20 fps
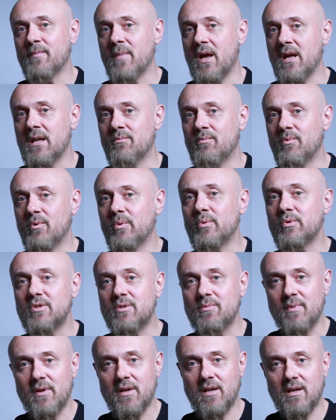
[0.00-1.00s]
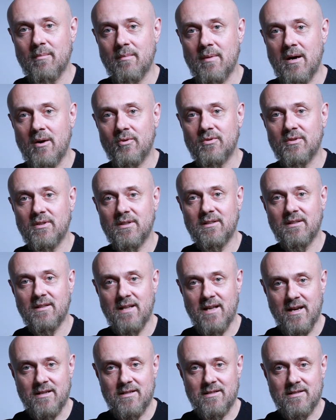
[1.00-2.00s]
and we'll speak about it
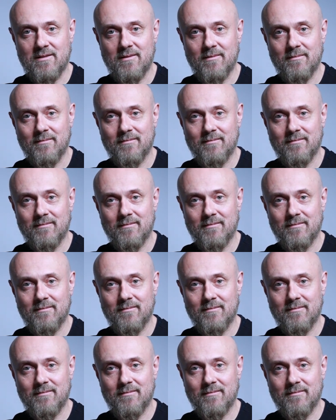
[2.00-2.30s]
next.